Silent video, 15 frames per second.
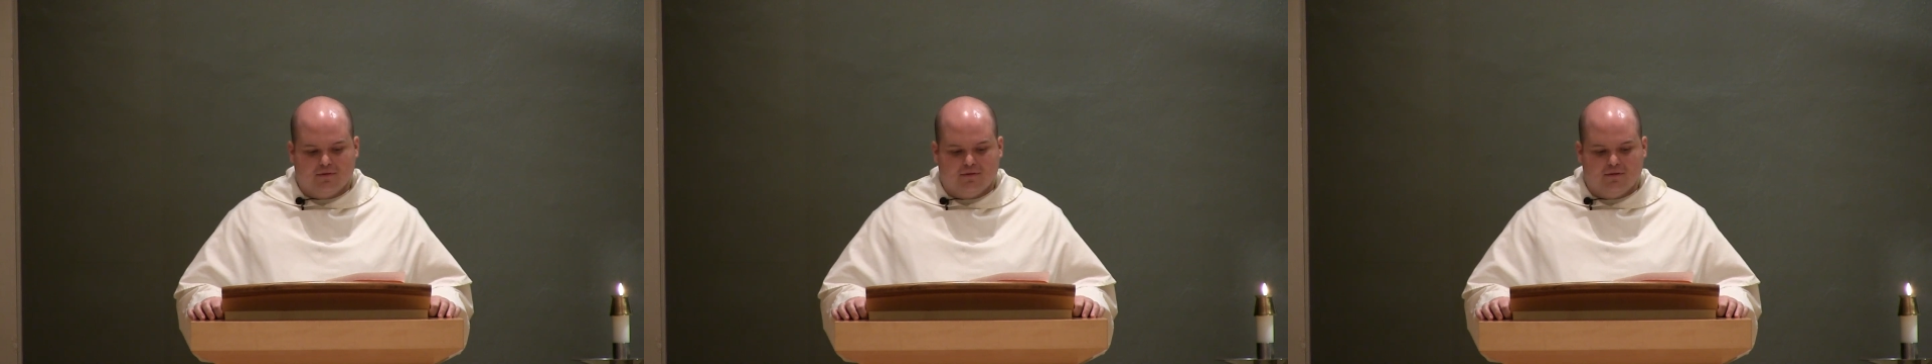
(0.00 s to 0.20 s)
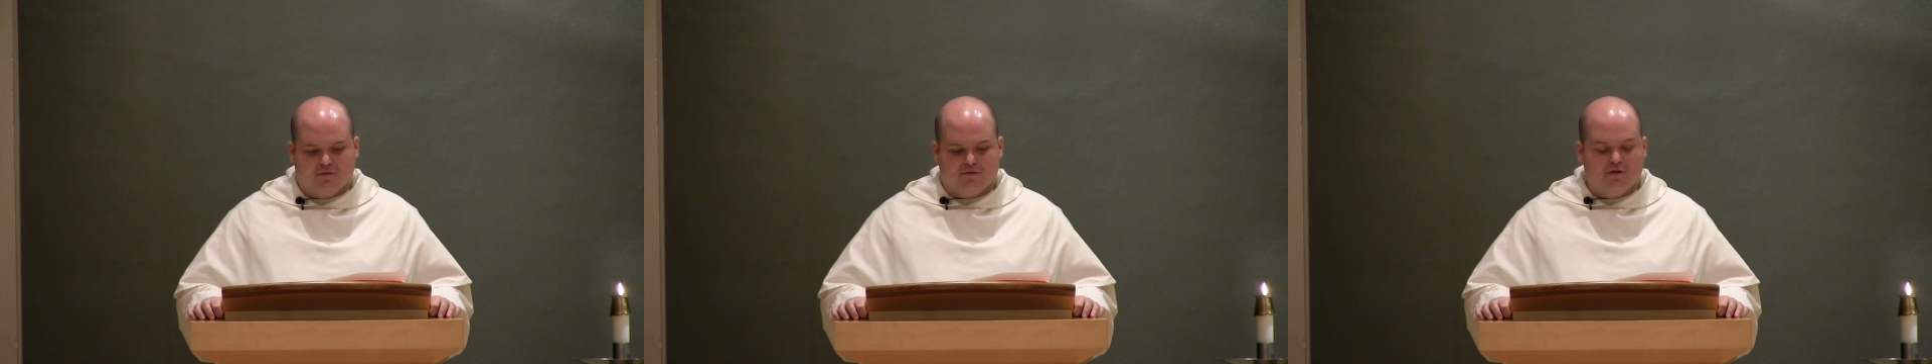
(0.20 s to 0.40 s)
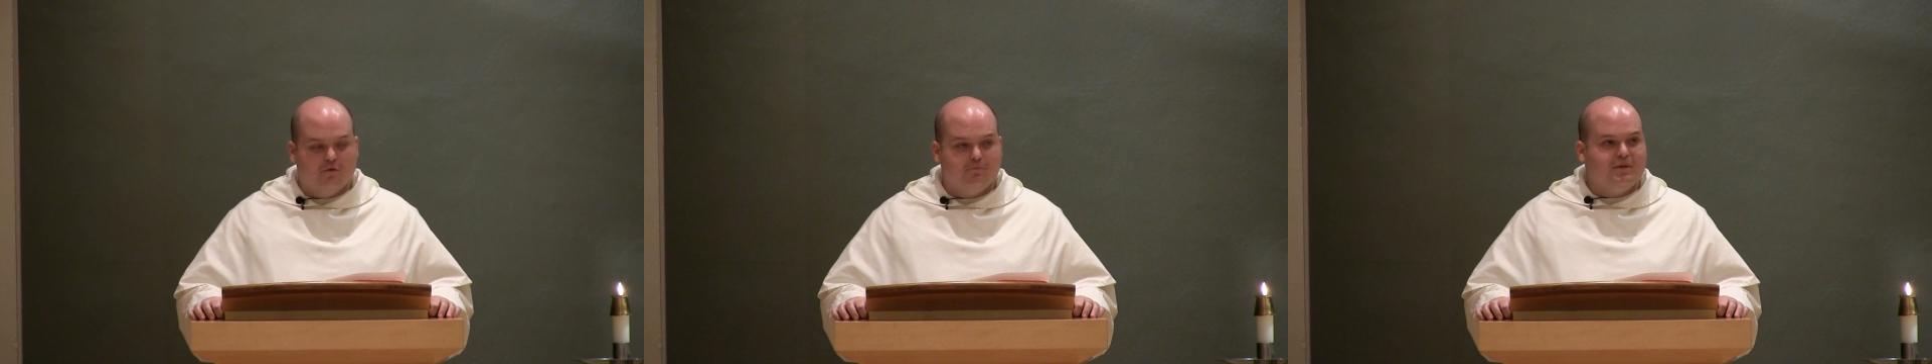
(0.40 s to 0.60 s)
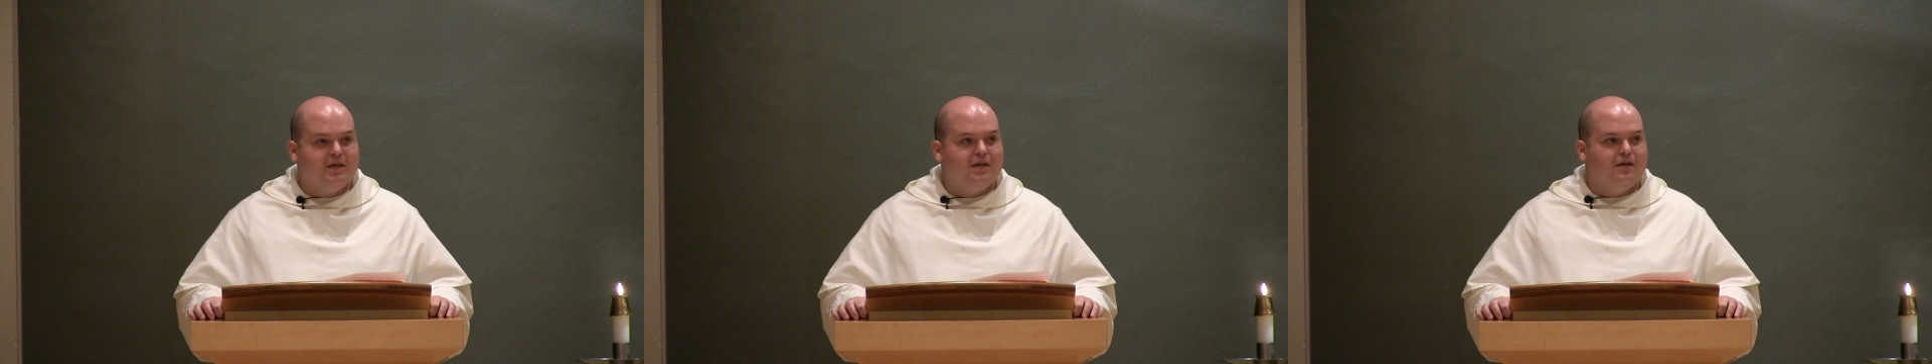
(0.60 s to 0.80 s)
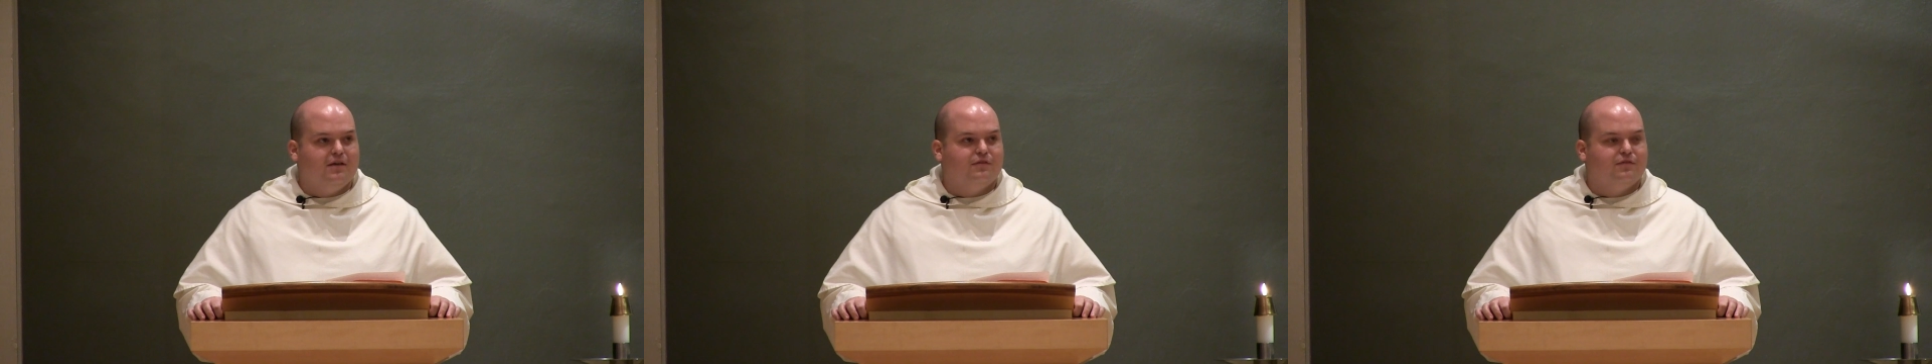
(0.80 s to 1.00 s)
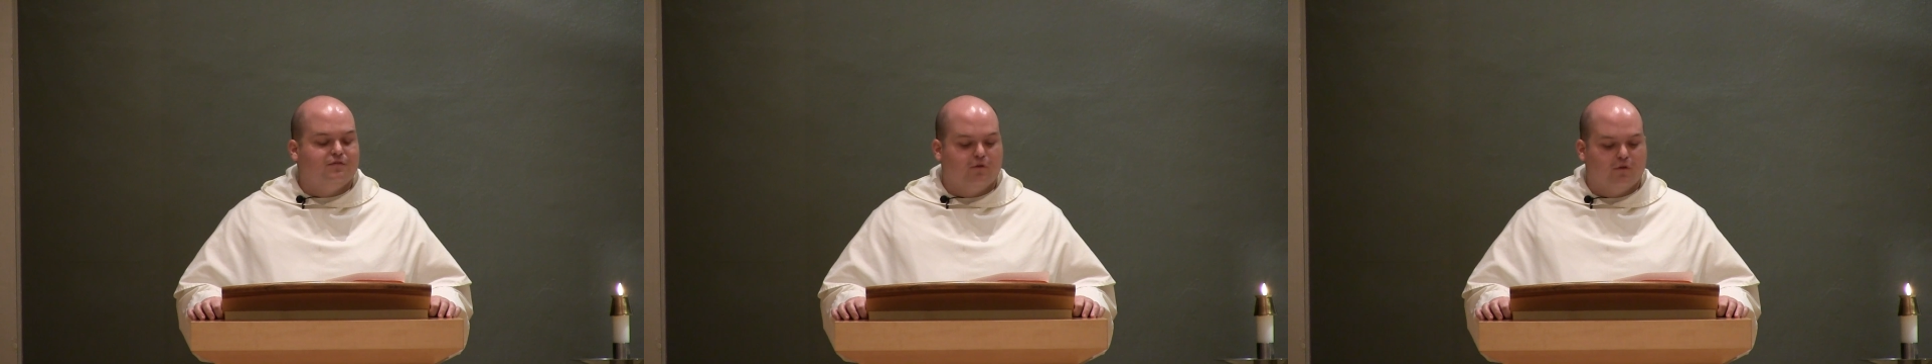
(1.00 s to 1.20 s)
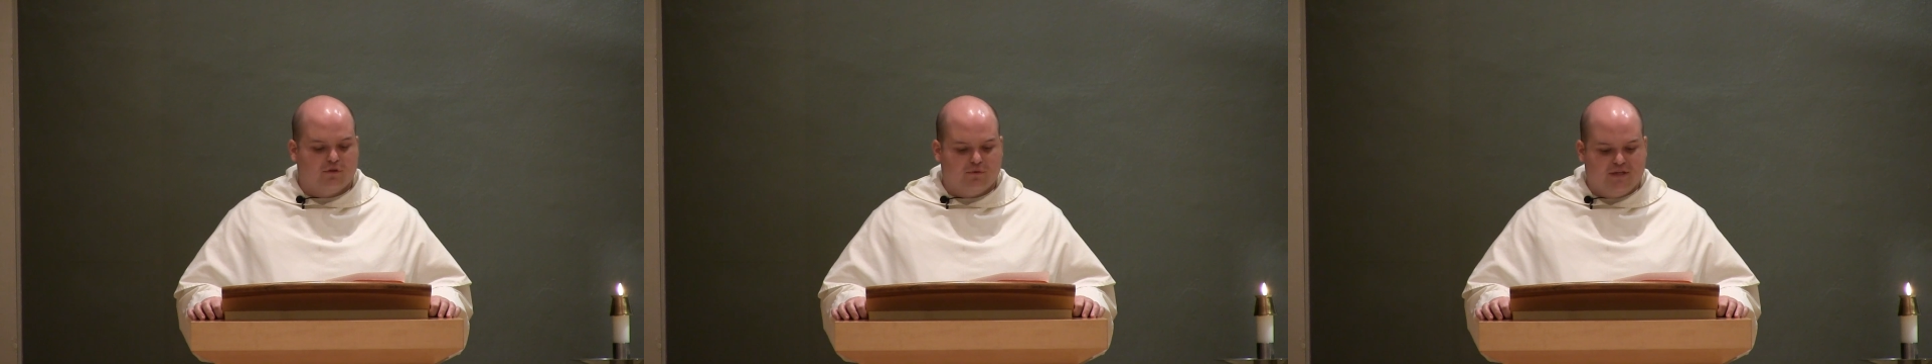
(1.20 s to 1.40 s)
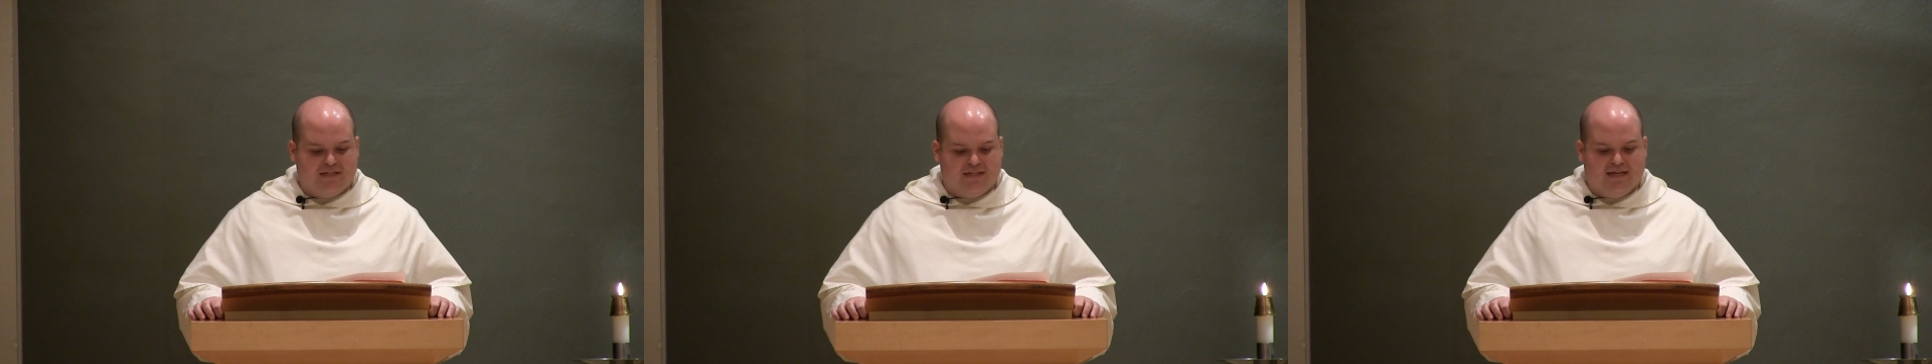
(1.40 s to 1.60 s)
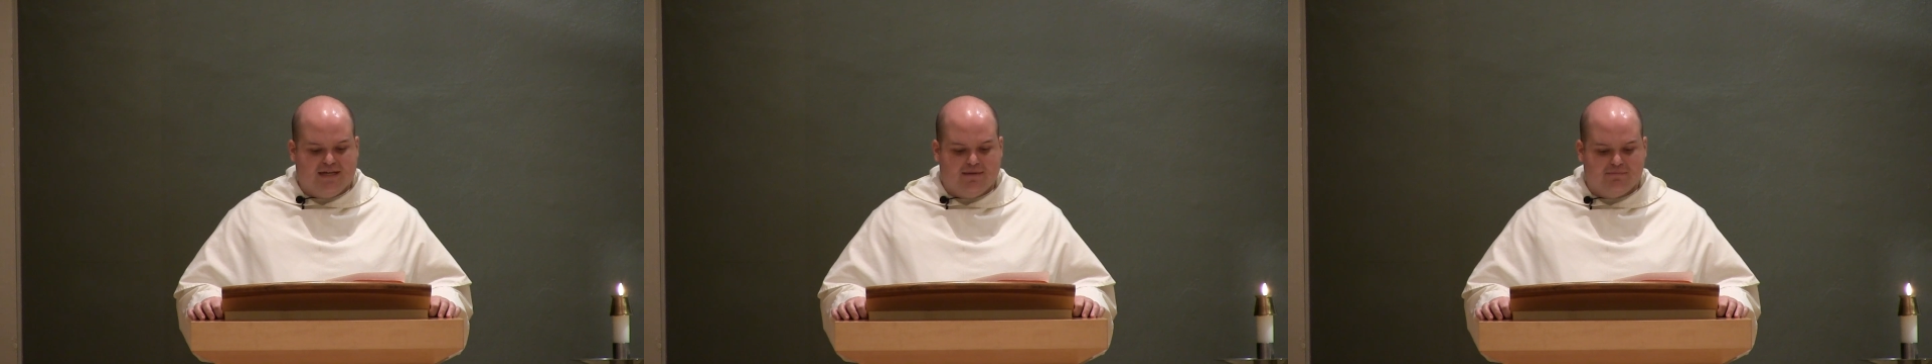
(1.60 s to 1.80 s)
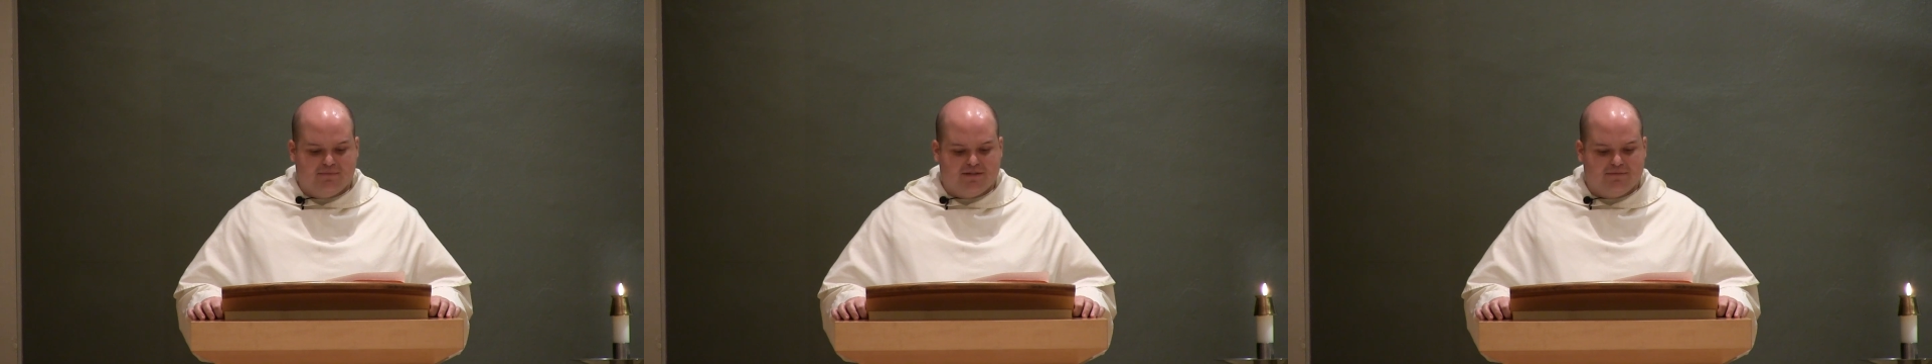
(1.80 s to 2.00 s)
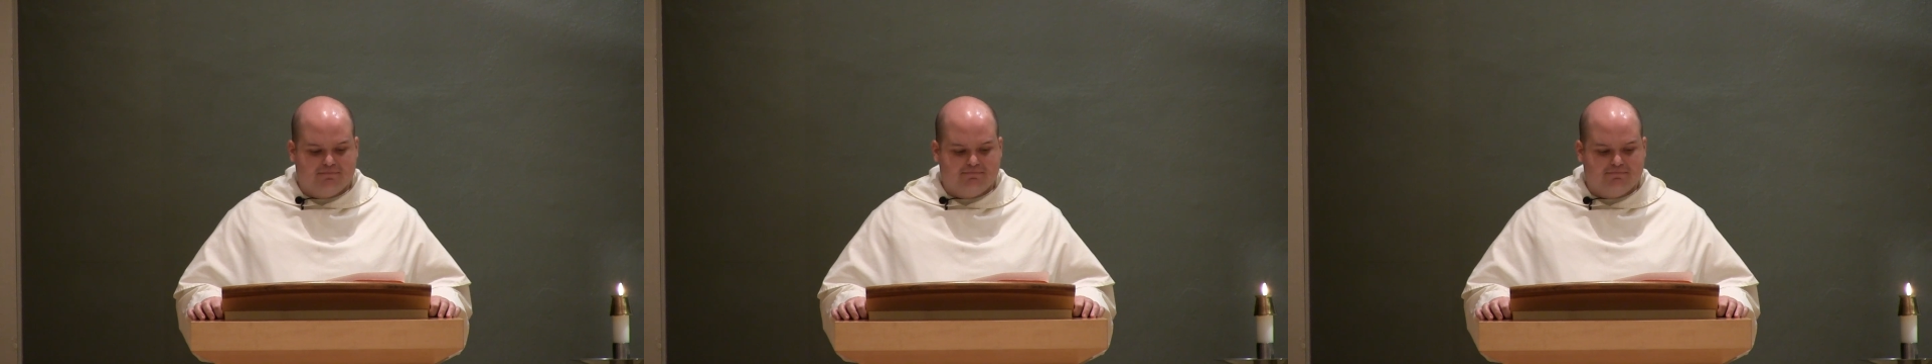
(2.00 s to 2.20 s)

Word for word: There's no peace for the redeemed.